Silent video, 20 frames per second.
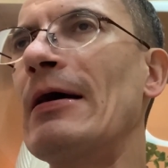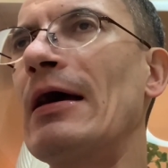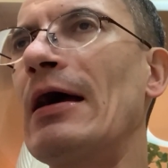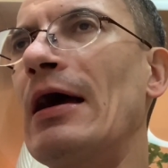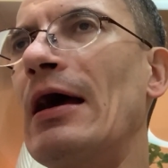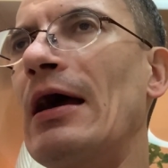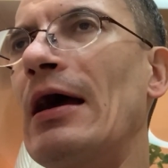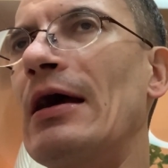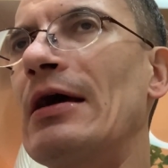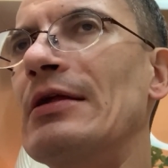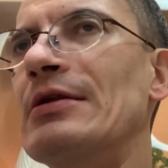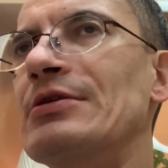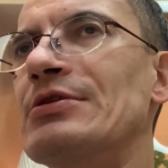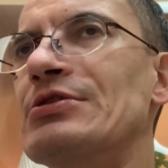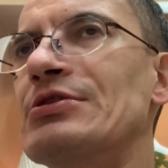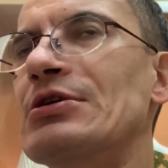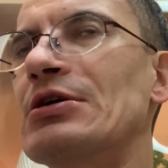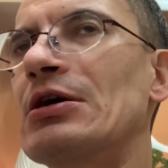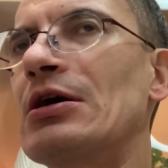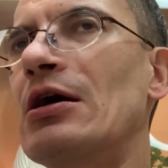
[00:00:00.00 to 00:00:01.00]

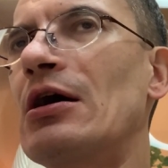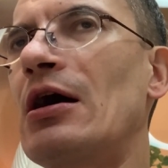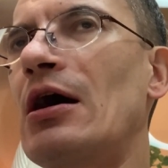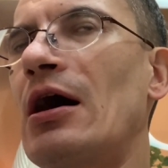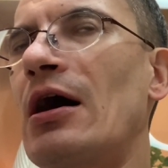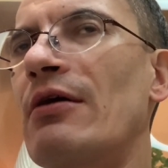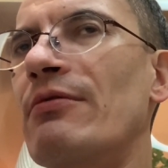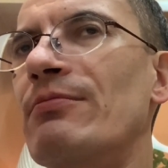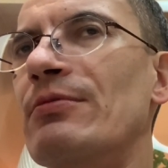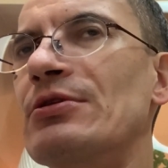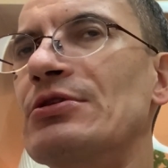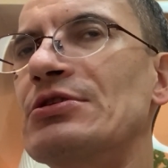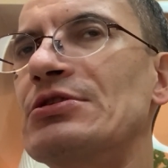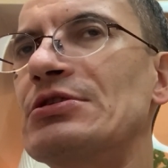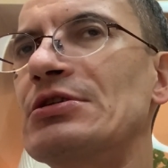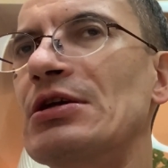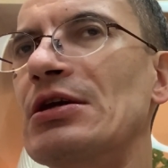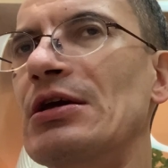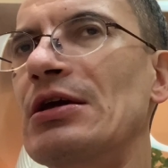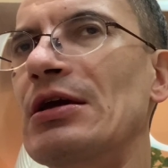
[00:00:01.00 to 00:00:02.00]
And I've been
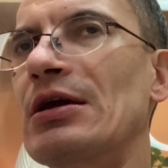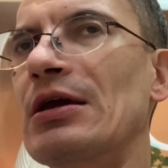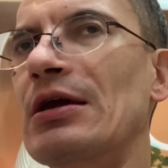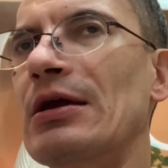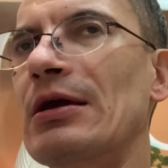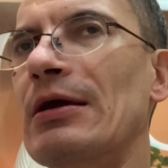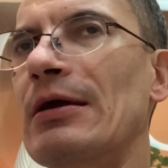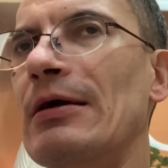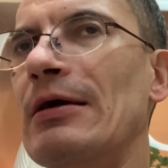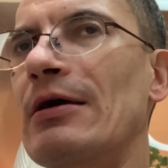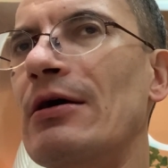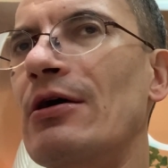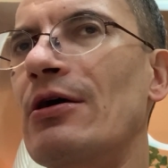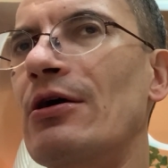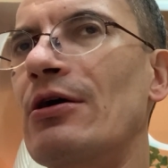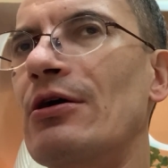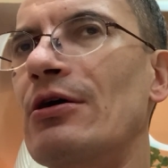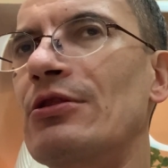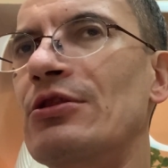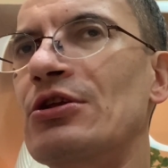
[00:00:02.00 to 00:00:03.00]
seeing
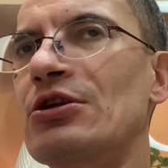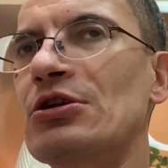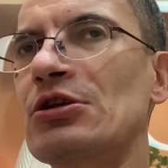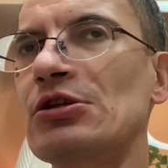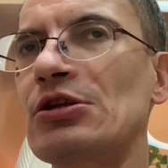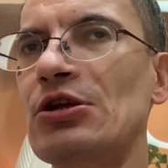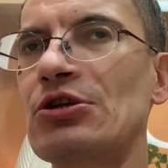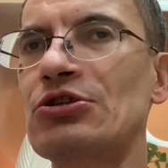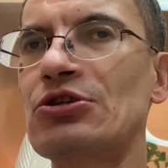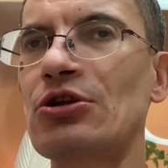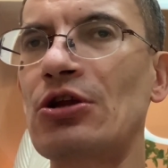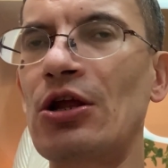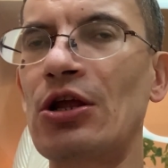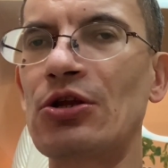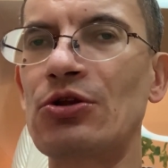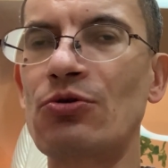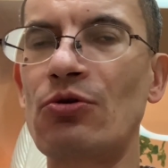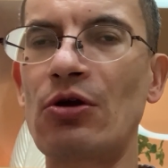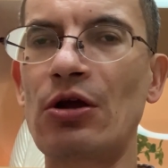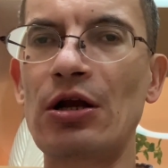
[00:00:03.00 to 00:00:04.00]
the translation
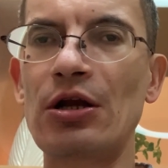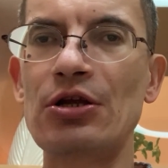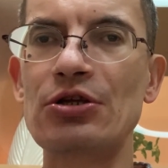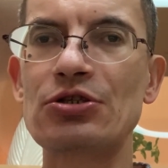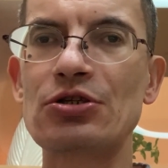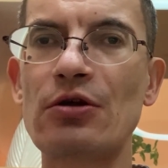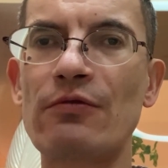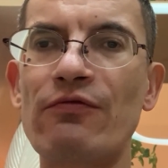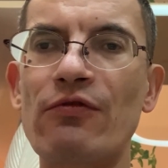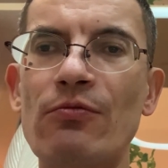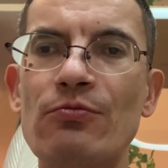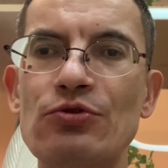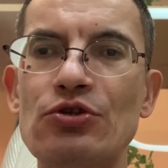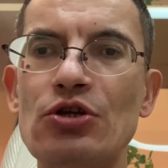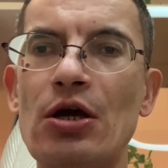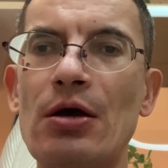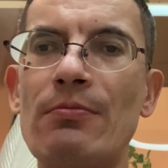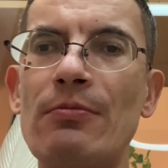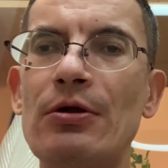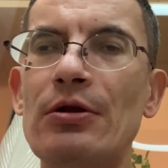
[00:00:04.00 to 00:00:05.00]
into English from
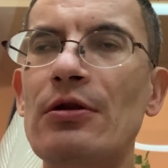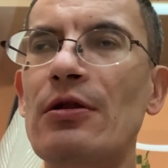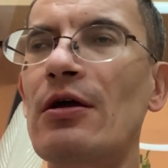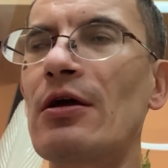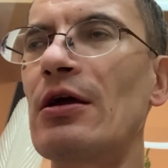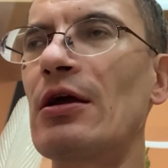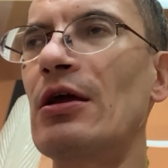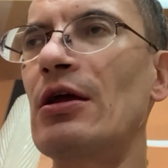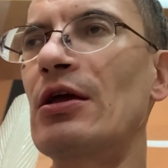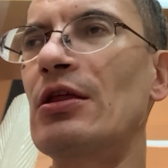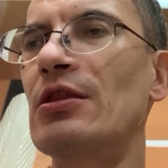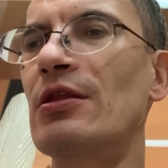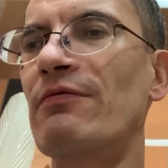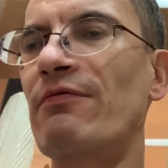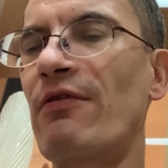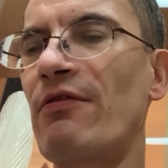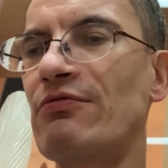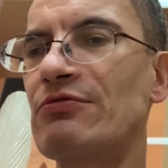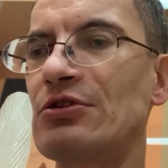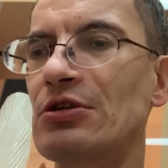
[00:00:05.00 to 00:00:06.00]
German in the
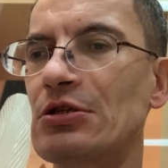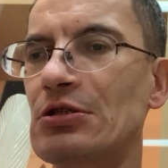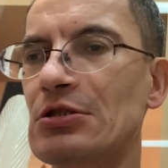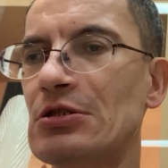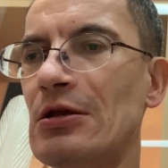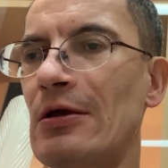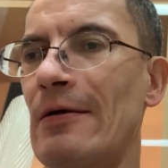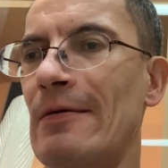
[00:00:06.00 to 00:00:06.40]
50s.